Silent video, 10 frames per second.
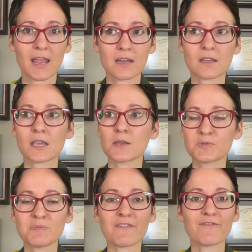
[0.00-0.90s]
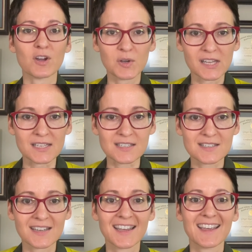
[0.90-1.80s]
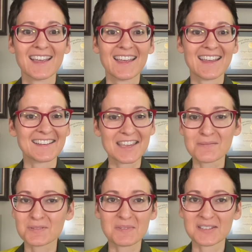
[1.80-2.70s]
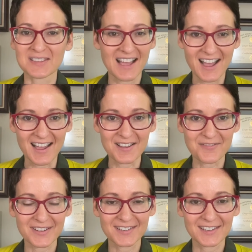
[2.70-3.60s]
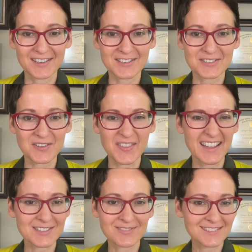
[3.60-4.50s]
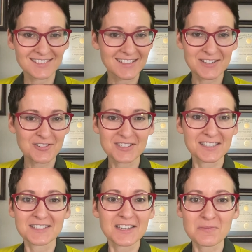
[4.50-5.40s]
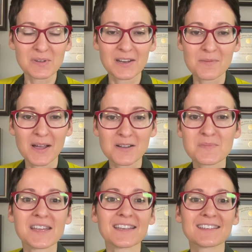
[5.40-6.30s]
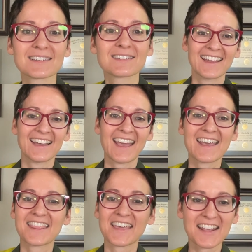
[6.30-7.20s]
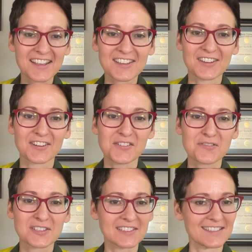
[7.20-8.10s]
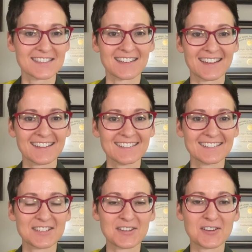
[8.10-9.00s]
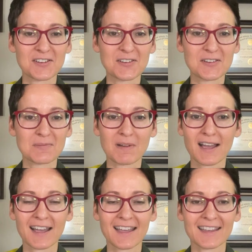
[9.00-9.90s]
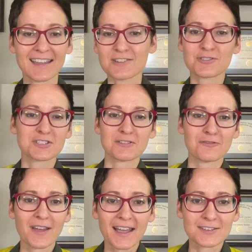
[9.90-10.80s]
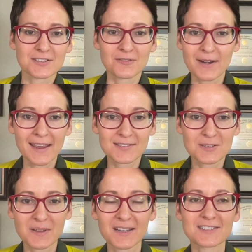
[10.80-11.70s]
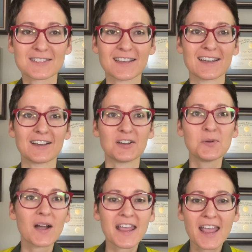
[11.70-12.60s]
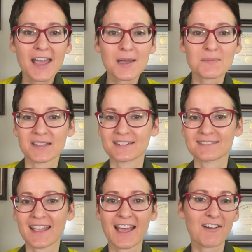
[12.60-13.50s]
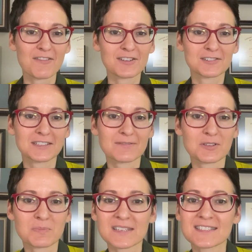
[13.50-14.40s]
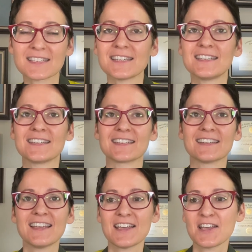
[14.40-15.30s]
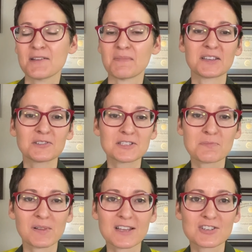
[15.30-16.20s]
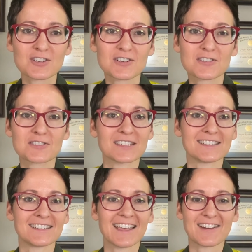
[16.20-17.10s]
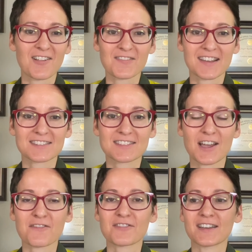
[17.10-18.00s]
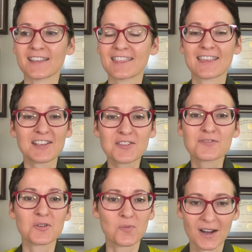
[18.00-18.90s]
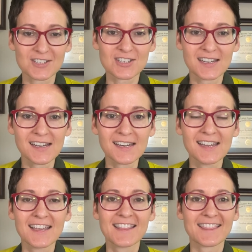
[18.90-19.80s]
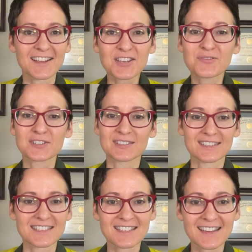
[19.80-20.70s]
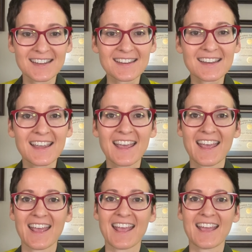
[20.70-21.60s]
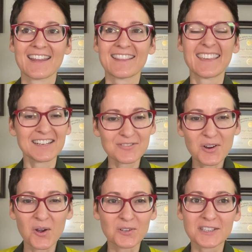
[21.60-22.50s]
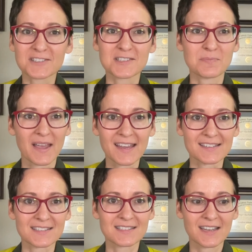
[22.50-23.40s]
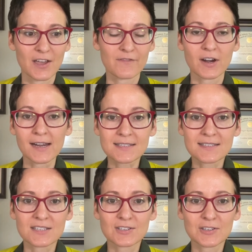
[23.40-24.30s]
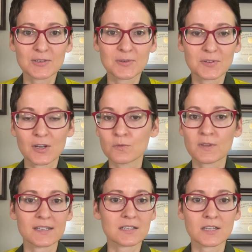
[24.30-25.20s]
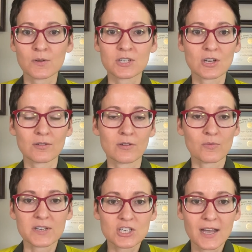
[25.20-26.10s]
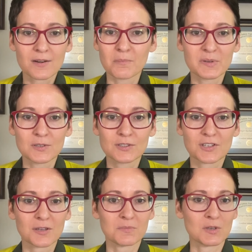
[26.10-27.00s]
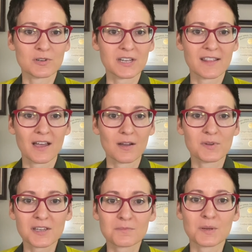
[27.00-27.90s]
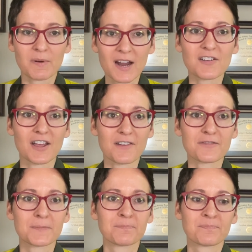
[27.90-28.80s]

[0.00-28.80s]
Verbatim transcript: and it keeps me focused. It keeps me alive. So that's one little interesting tidbit about me. Hey, thank you for listening to my interesting facts and rants about uh, who I am and how I fell in love with P T and my guilty pleasures and, and all of that stuff. Uh, thank you for watching. Thank you for listening. And thanks for holding space for us to, you know, get to know each other and reach out and build a community that we can be proud of.